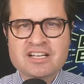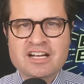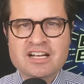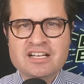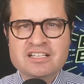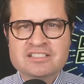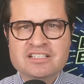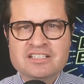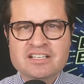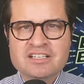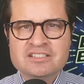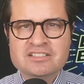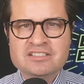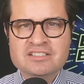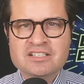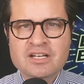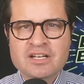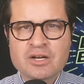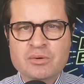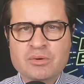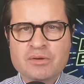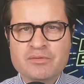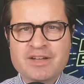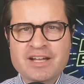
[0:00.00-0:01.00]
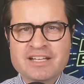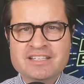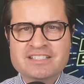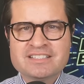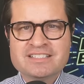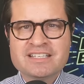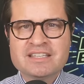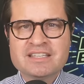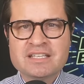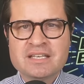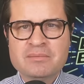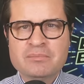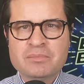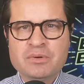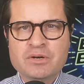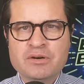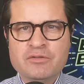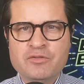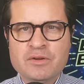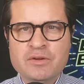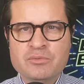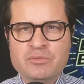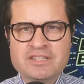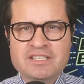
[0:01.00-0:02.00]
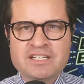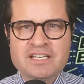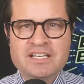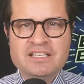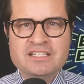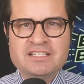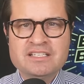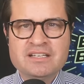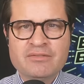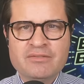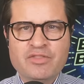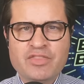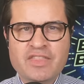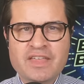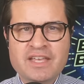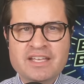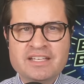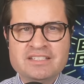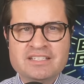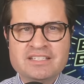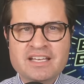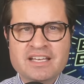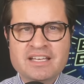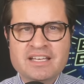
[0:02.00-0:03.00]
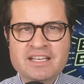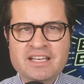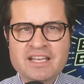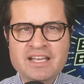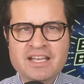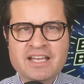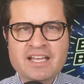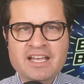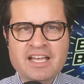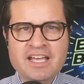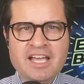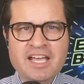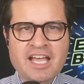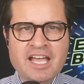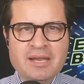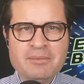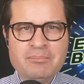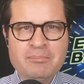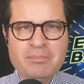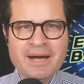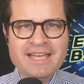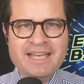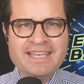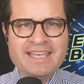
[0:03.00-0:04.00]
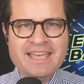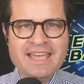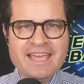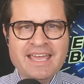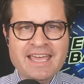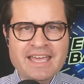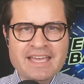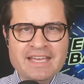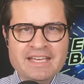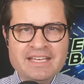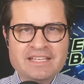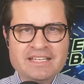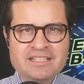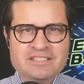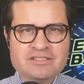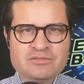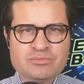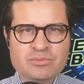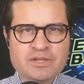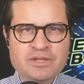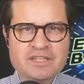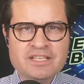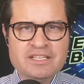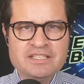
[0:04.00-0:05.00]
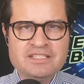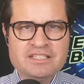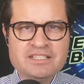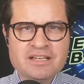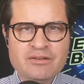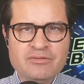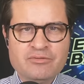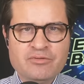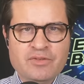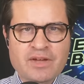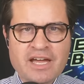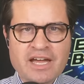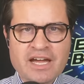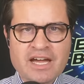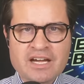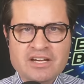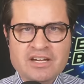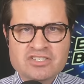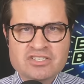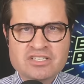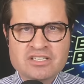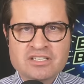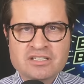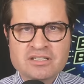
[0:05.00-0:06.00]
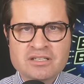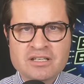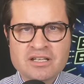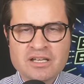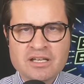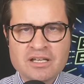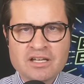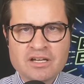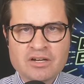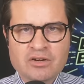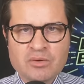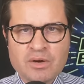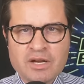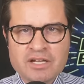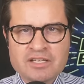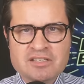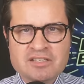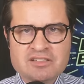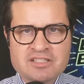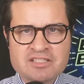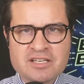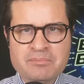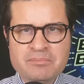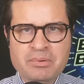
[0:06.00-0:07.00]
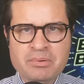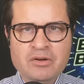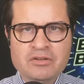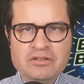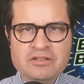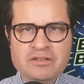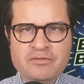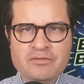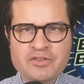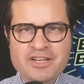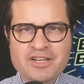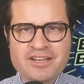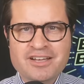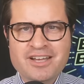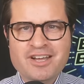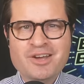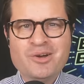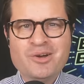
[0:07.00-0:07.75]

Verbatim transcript: contest, we've got Cinthia Murphy with the ETF Think Tank and Mike Akins with ETF Action. Great to see both of you.